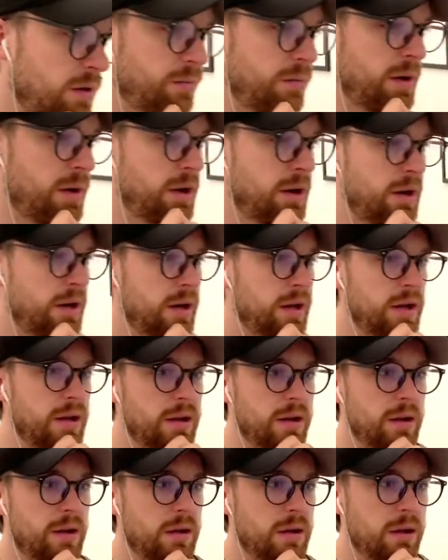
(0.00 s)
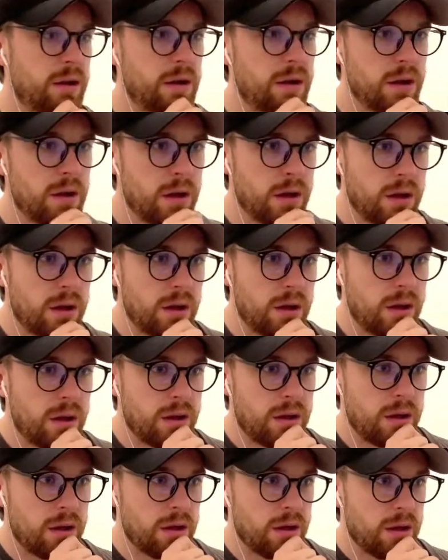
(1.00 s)
my uh,
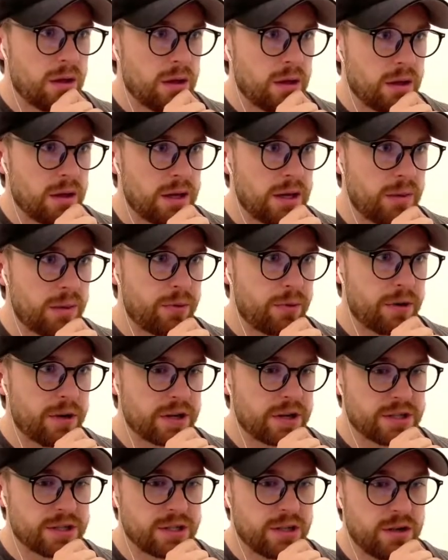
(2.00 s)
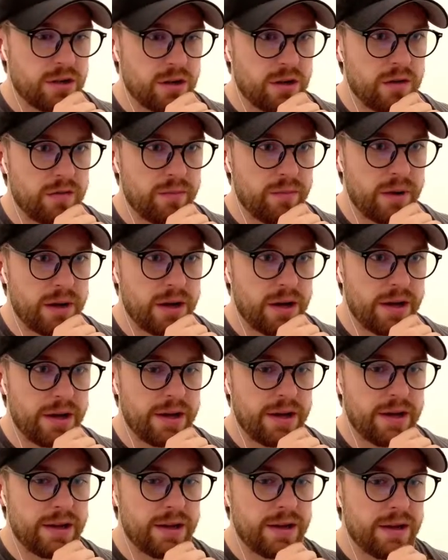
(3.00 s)
get a production of
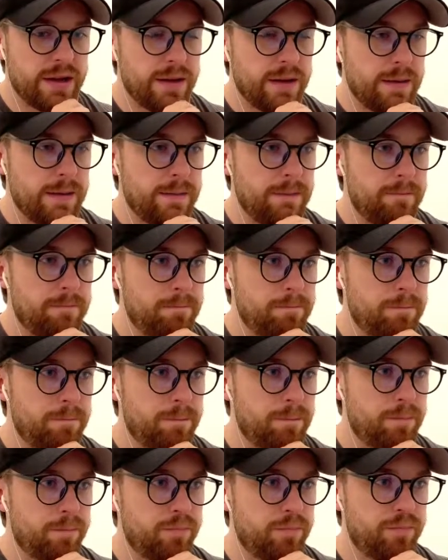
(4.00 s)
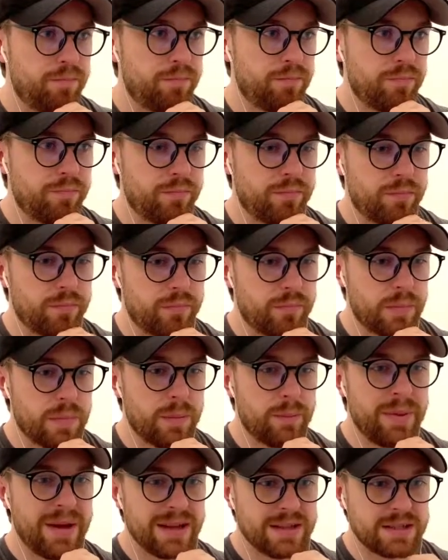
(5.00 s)
my um,
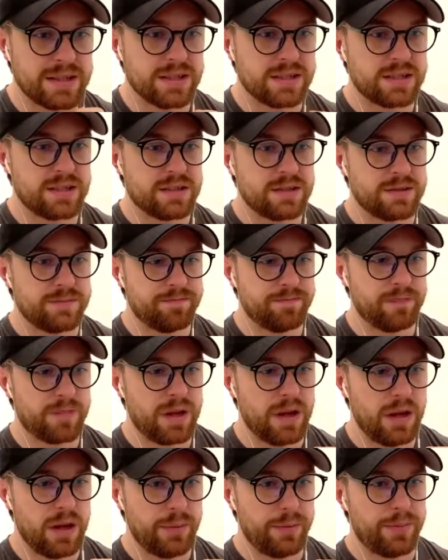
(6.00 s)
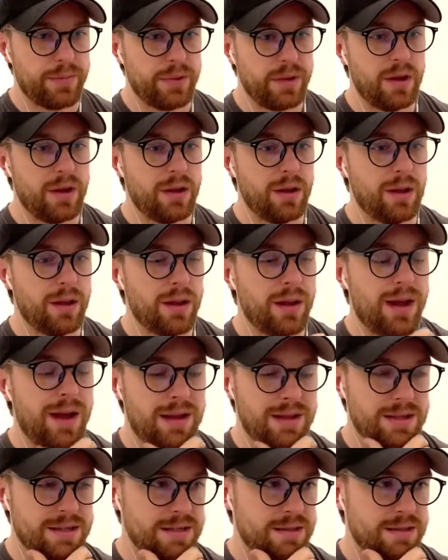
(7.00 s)
peasants up a lot.